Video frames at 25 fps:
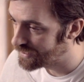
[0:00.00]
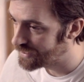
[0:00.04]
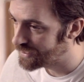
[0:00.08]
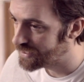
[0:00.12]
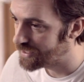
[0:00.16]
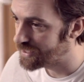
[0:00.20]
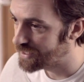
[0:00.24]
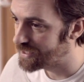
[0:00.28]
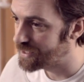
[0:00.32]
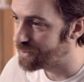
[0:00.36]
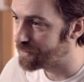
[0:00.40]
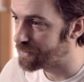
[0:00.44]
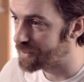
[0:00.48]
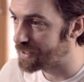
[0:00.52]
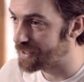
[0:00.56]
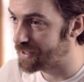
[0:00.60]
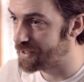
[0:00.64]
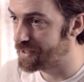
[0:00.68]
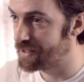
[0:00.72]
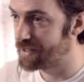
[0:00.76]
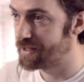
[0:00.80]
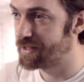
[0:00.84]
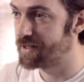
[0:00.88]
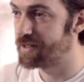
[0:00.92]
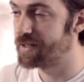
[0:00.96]
Anyway,
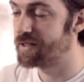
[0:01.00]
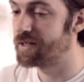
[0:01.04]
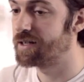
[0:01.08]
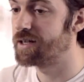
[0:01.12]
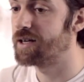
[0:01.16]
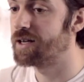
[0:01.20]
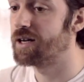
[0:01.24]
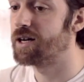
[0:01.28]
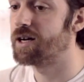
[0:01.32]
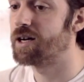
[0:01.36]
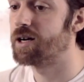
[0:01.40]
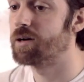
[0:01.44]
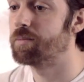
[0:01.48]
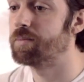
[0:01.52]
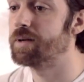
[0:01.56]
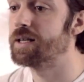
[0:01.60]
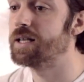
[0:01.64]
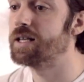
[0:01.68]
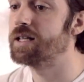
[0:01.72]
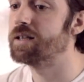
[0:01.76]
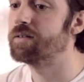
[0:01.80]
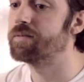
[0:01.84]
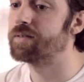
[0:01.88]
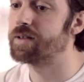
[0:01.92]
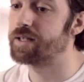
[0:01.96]
I'll be
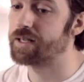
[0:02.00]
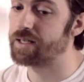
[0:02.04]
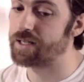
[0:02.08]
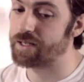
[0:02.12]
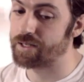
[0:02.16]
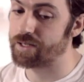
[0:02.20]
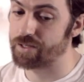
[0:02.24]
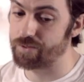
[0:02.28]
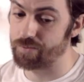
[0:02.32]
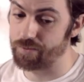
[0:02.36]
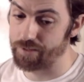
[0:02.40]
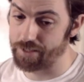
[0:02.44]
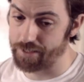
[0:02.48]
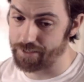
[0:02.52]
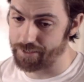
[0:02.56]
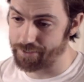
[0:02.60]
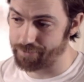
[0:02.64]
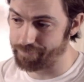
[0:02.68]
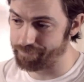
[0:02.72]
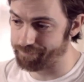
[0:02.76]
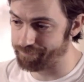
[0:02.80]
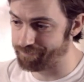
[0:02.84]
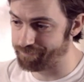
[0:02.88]
leaving next week.